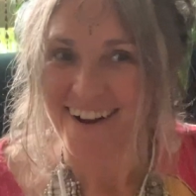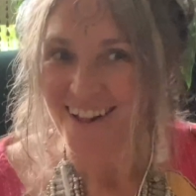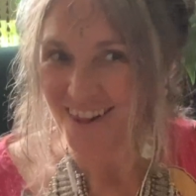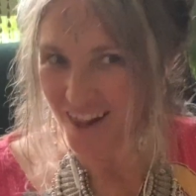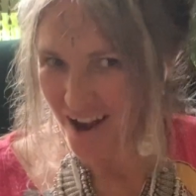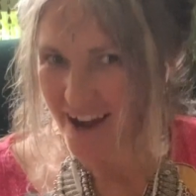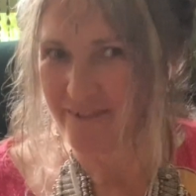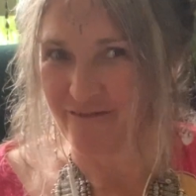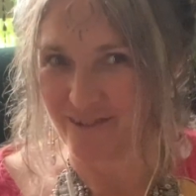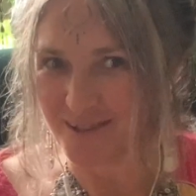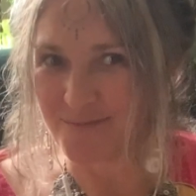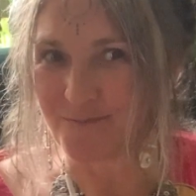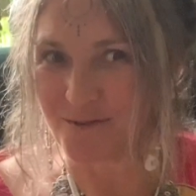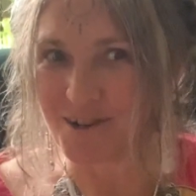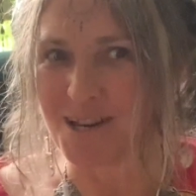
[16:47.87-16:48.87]
Life is
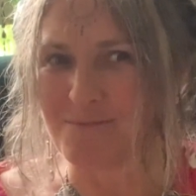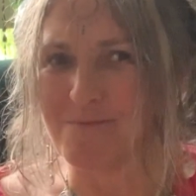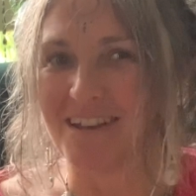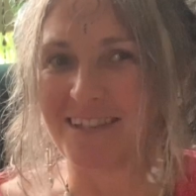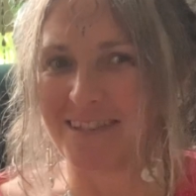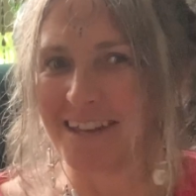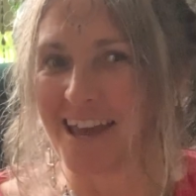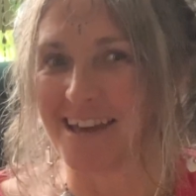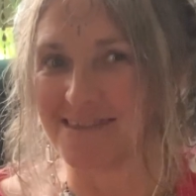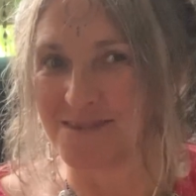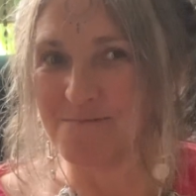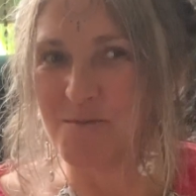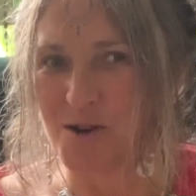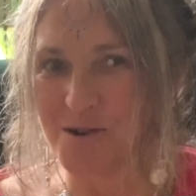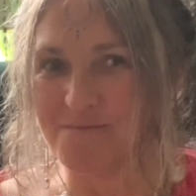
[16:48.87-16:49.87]
pretty messy at the
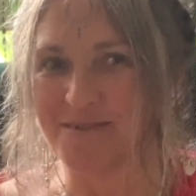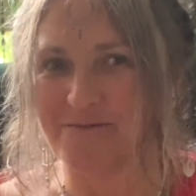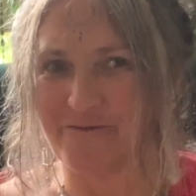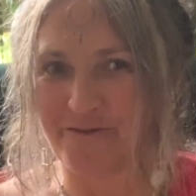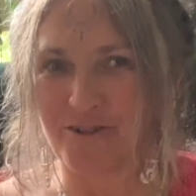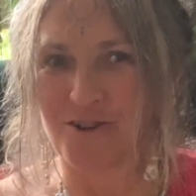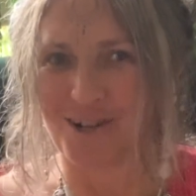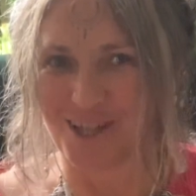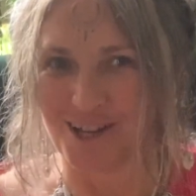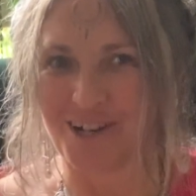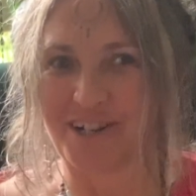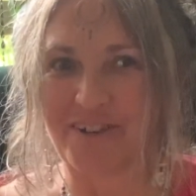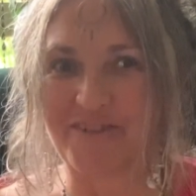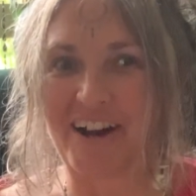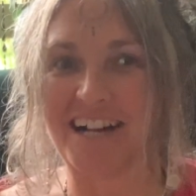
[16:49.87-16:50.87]
moment for a
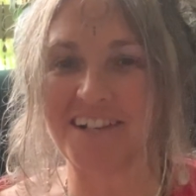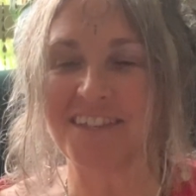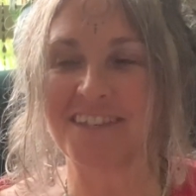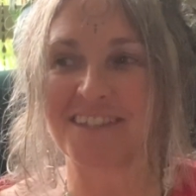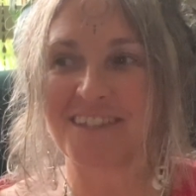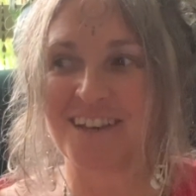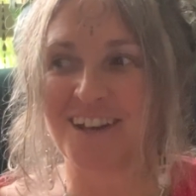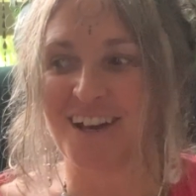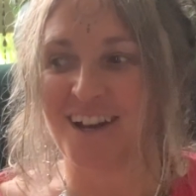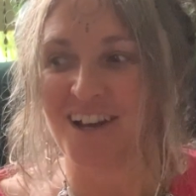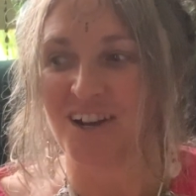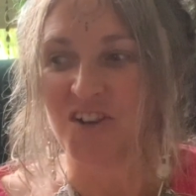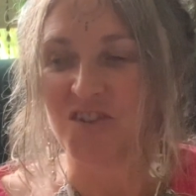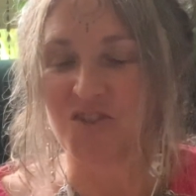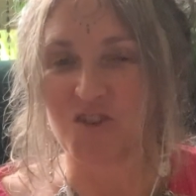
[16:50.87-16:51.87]
lot of us.
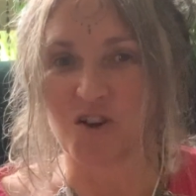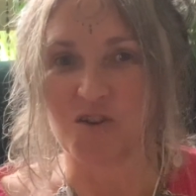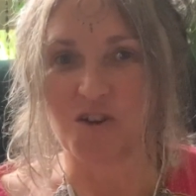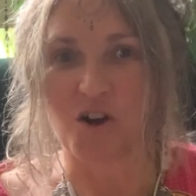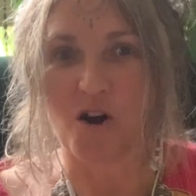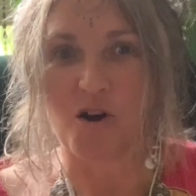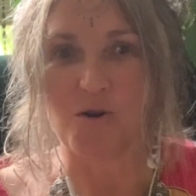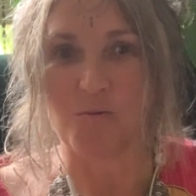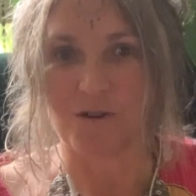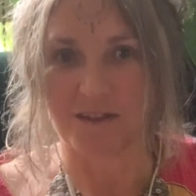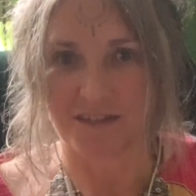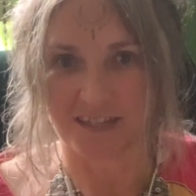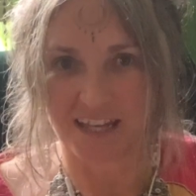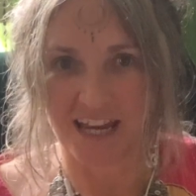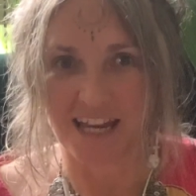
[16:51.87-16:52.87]
So go
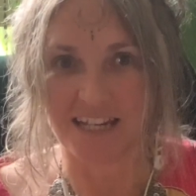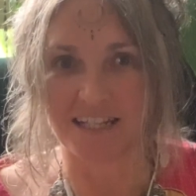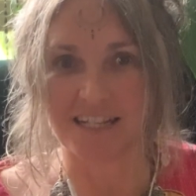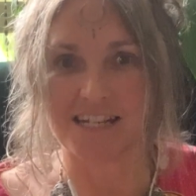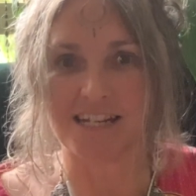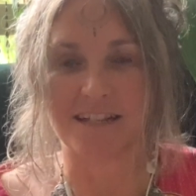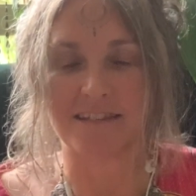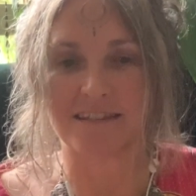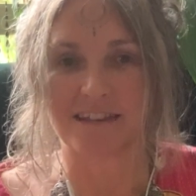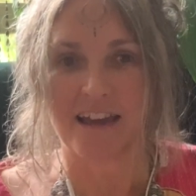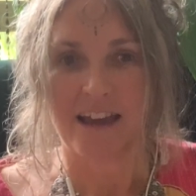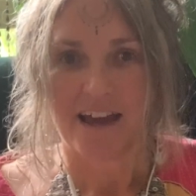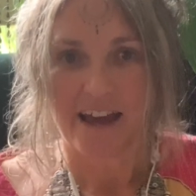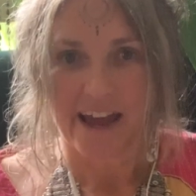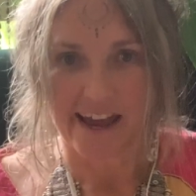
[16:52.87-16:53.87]
with tenderness
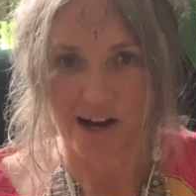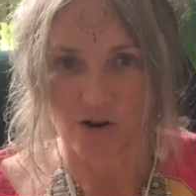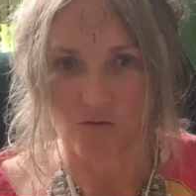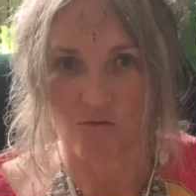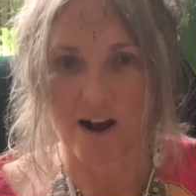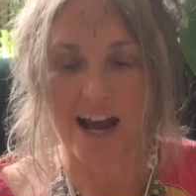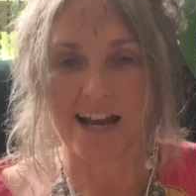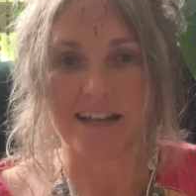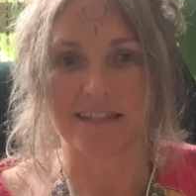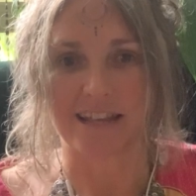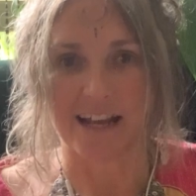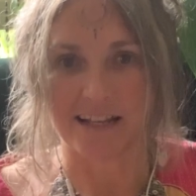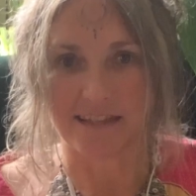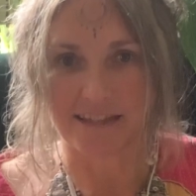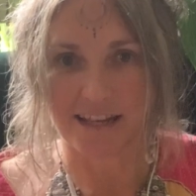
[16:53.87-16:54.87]
and grace
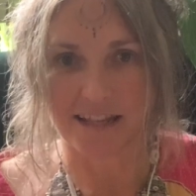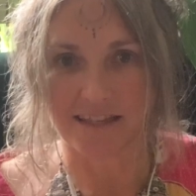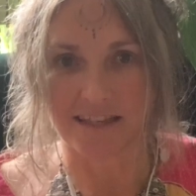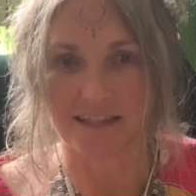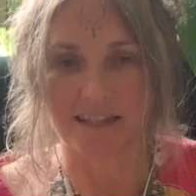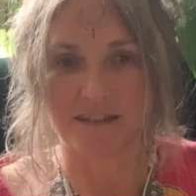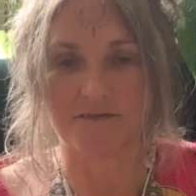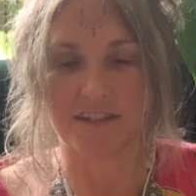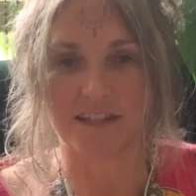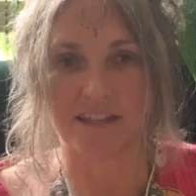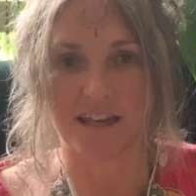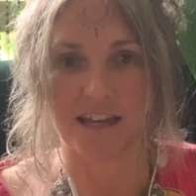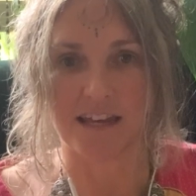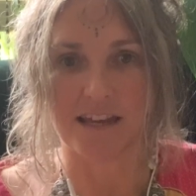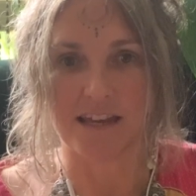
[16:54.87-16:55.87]
and
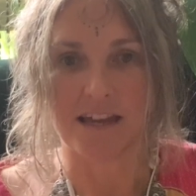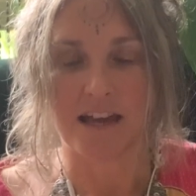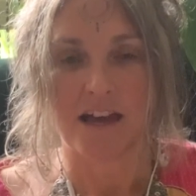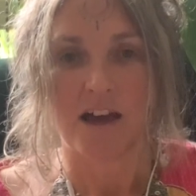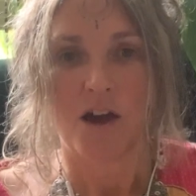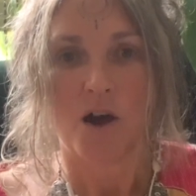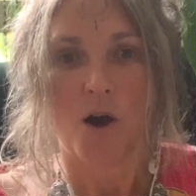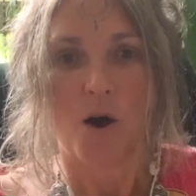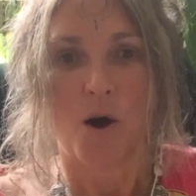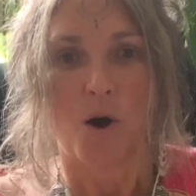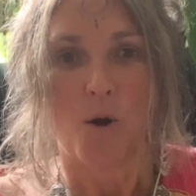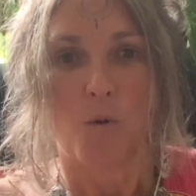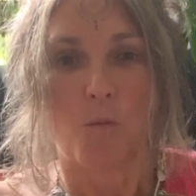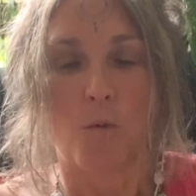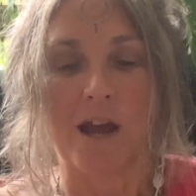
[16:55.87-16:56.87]
sensitivity.
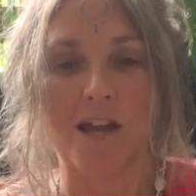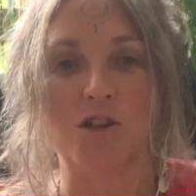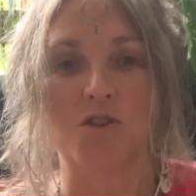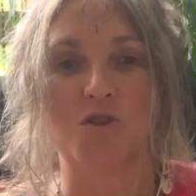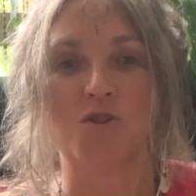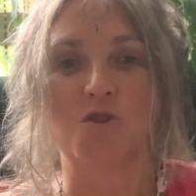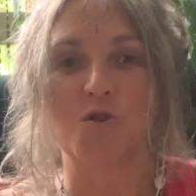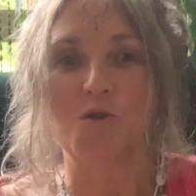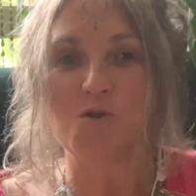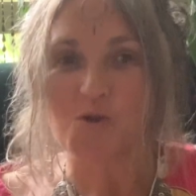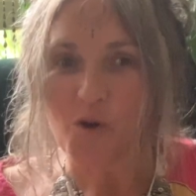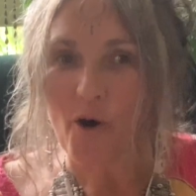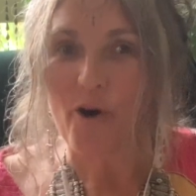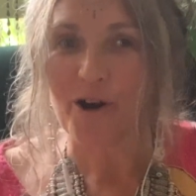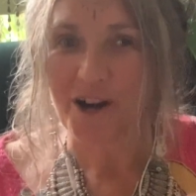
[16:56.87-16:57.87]
We do
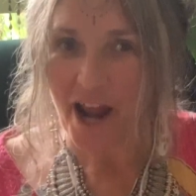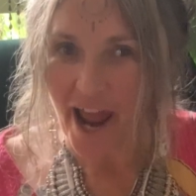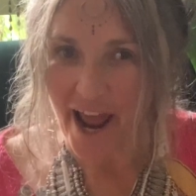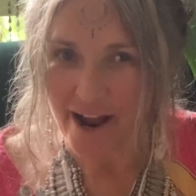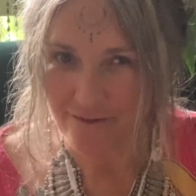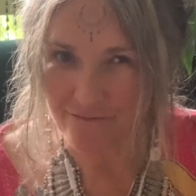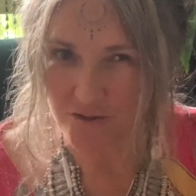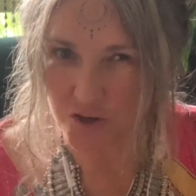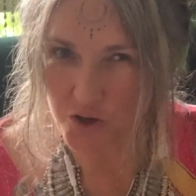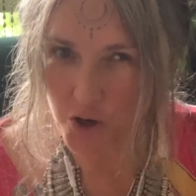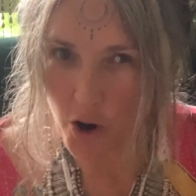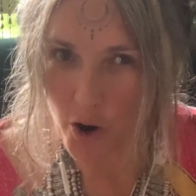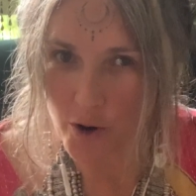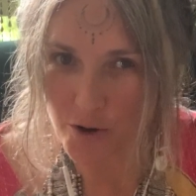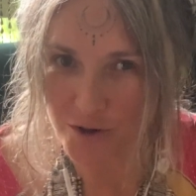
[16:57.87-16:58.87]
not have to
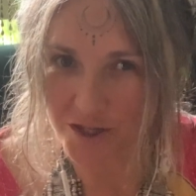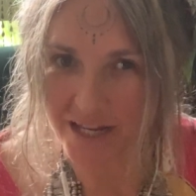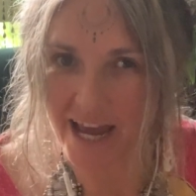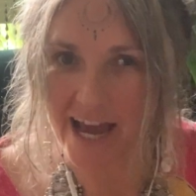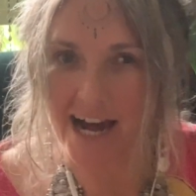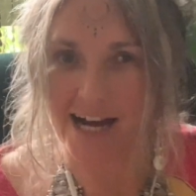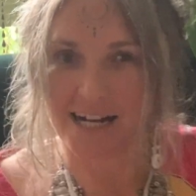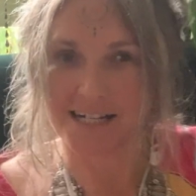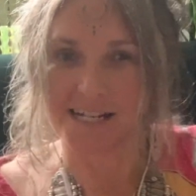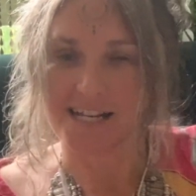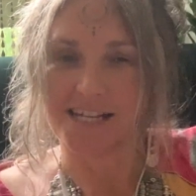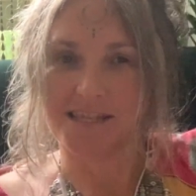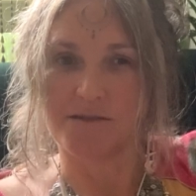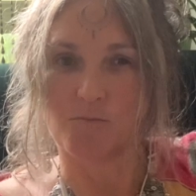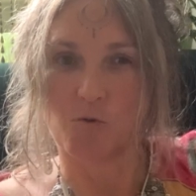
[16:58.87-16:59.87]
go down
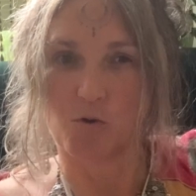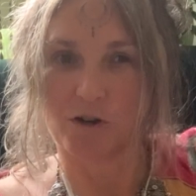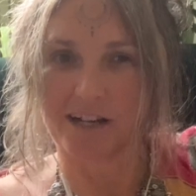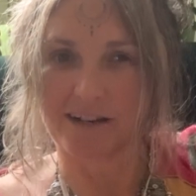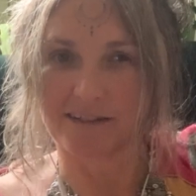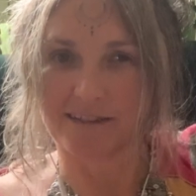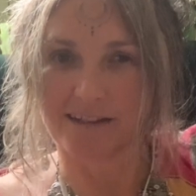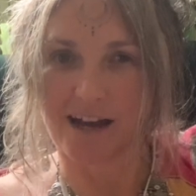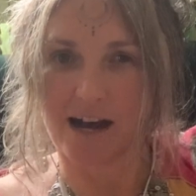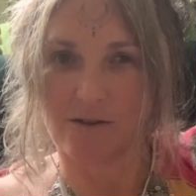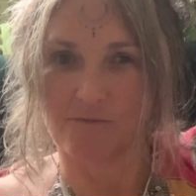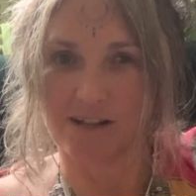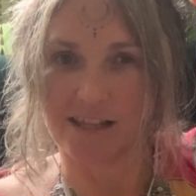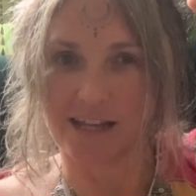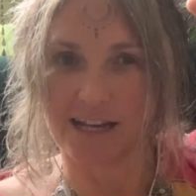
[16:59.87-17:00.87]
in the Morning Star
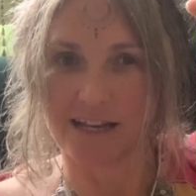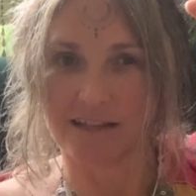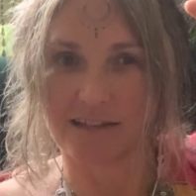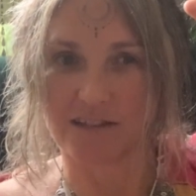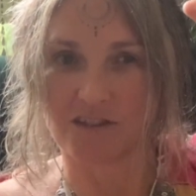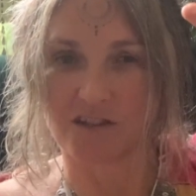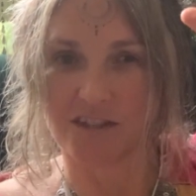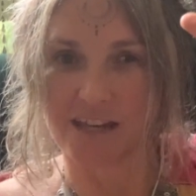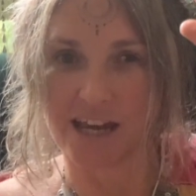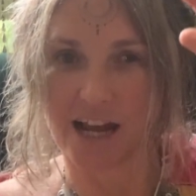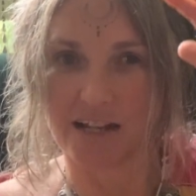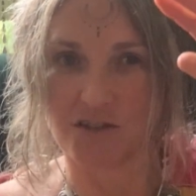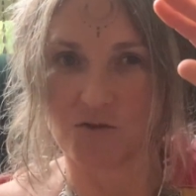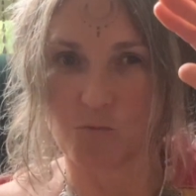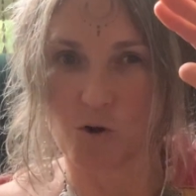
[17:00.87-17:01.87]
release to the
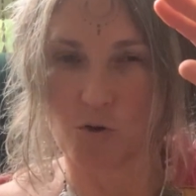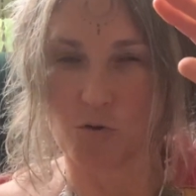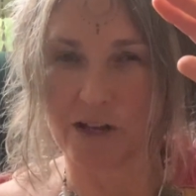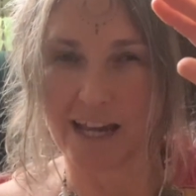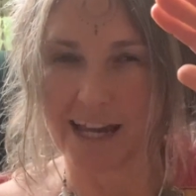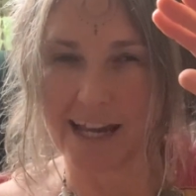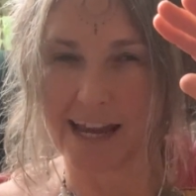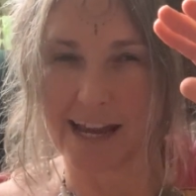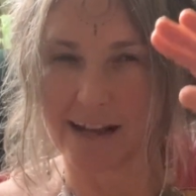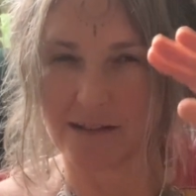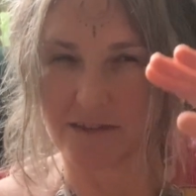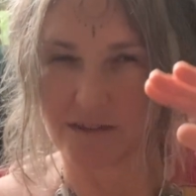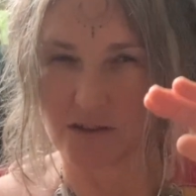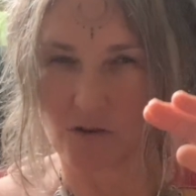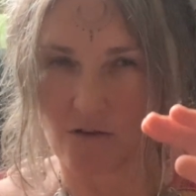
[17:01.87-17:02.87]
underworld kicking
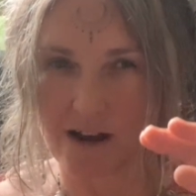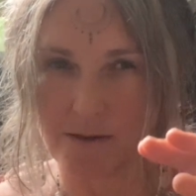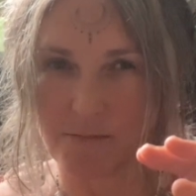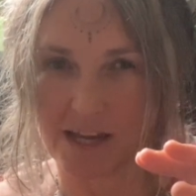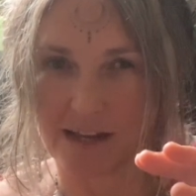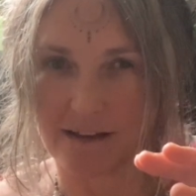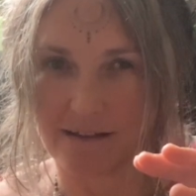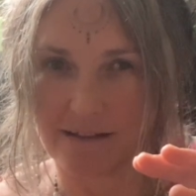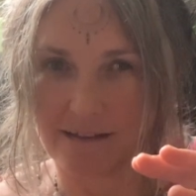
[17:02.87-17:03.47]
and screaming.